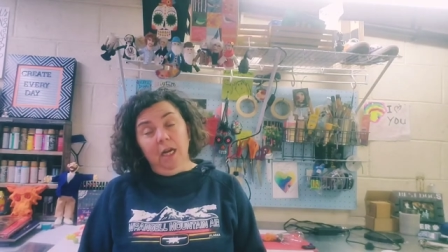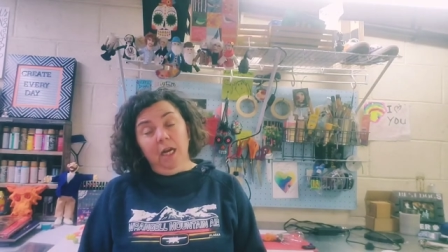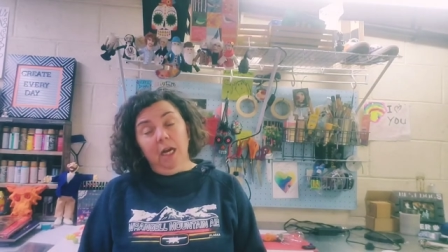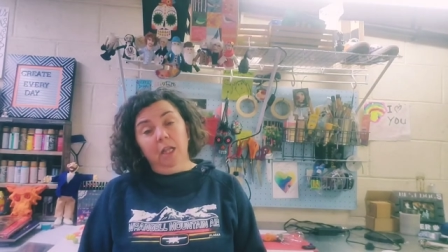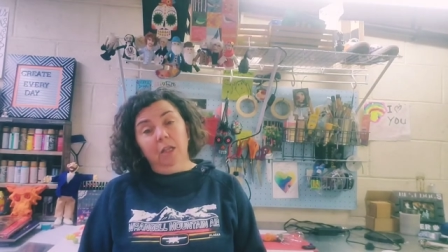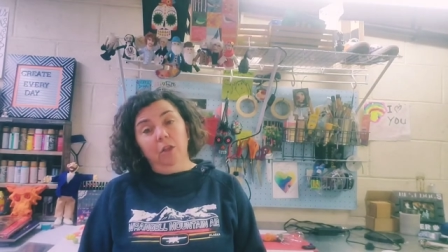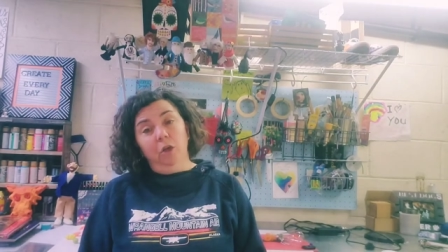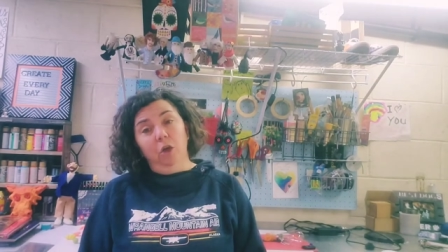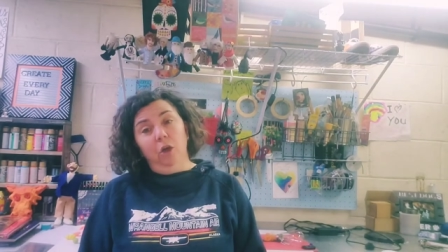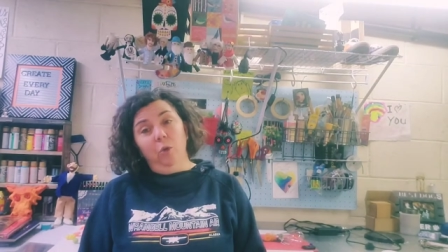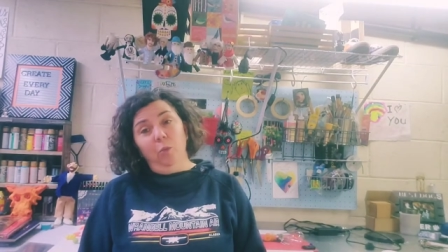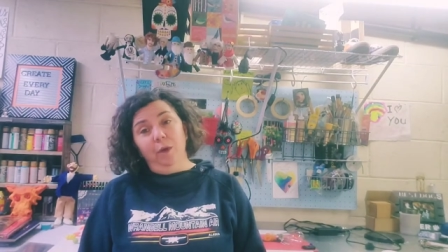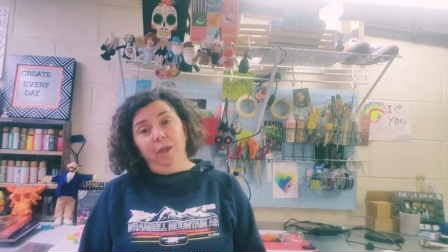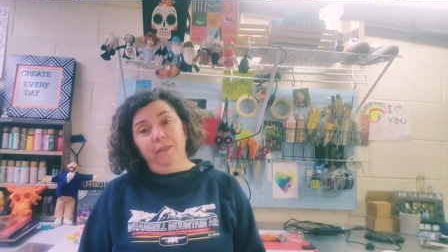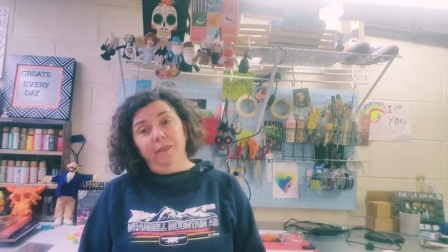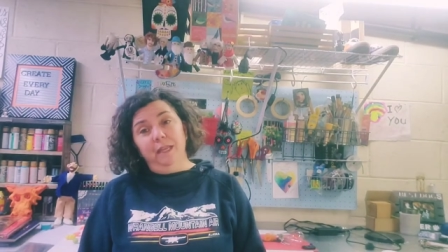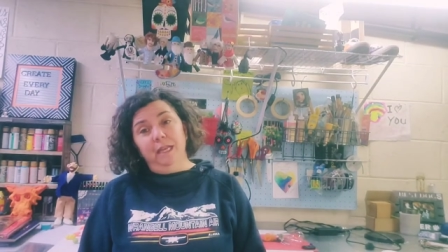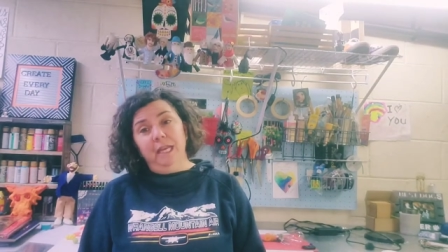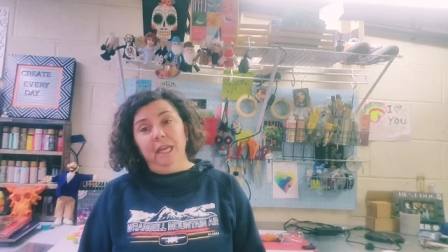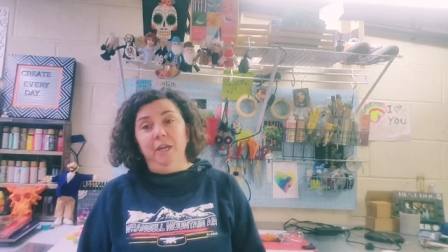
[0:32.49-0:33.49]
along
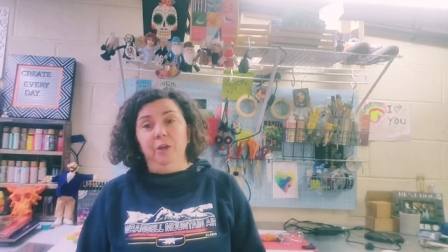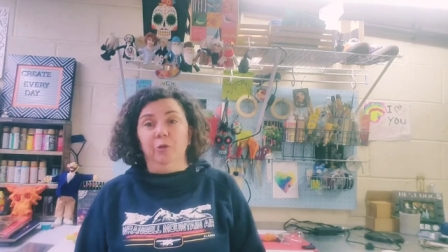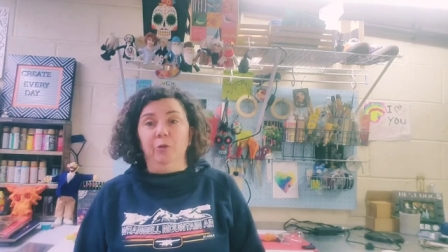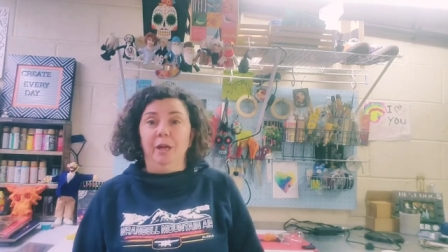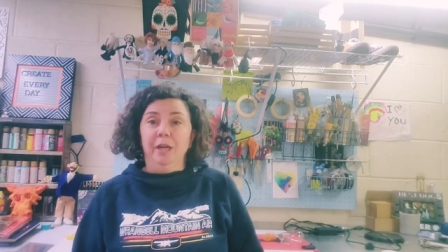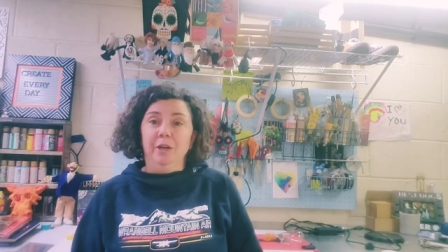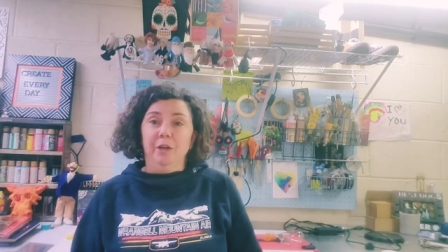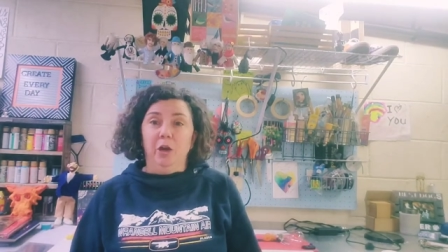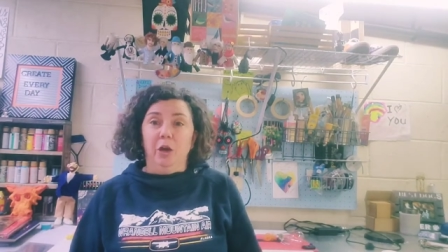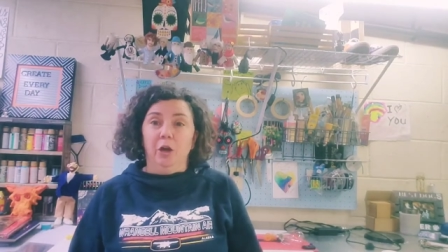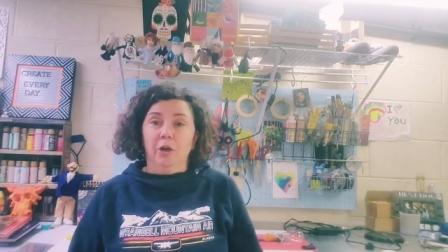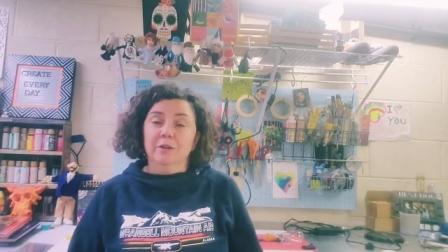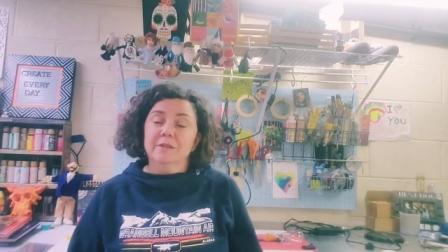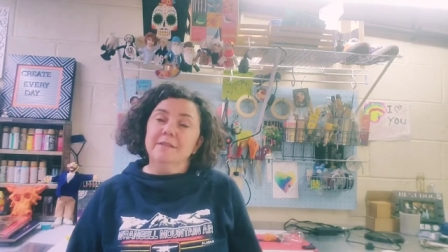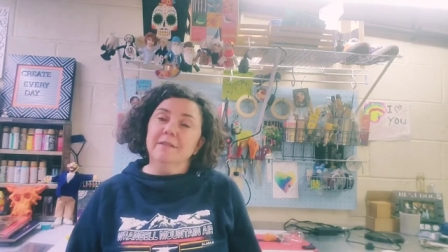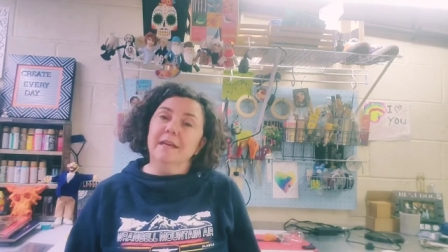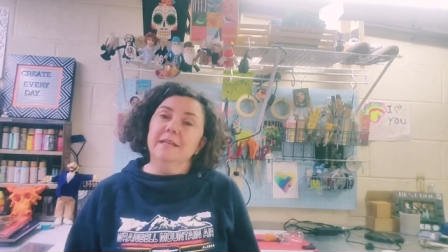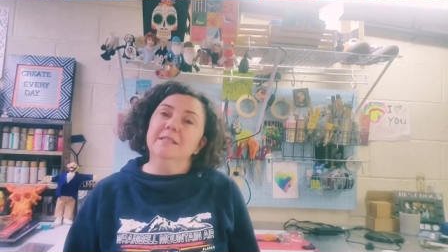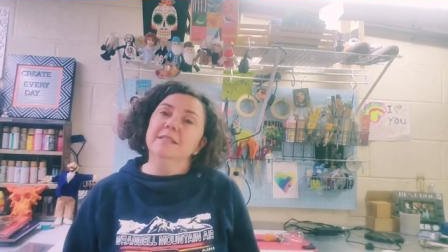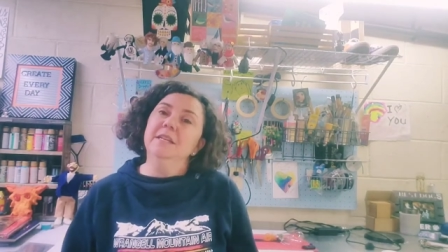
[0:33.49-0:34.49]
with an integrated
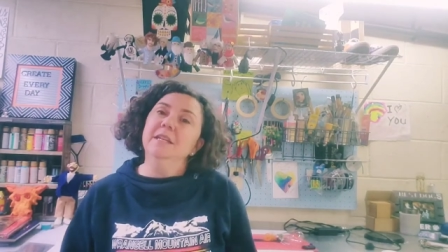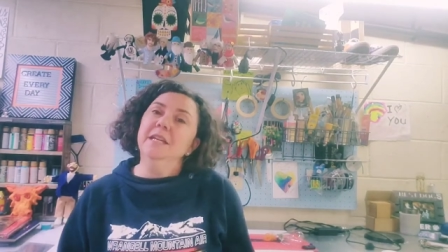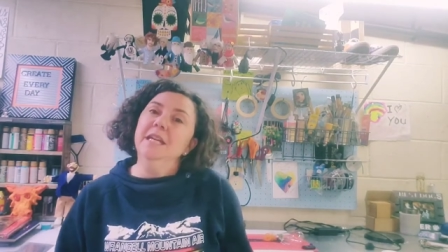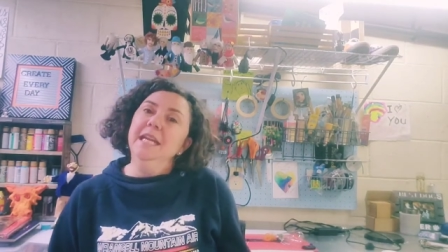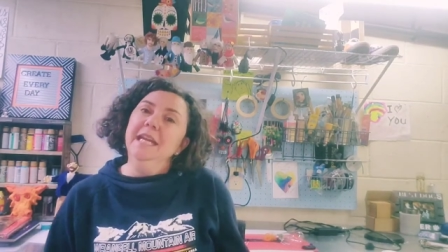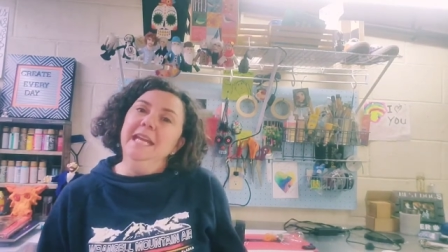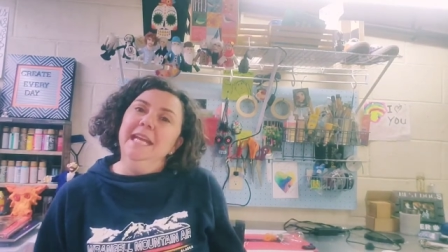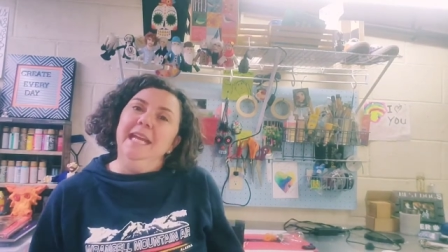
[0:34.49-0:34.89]
arts lesson.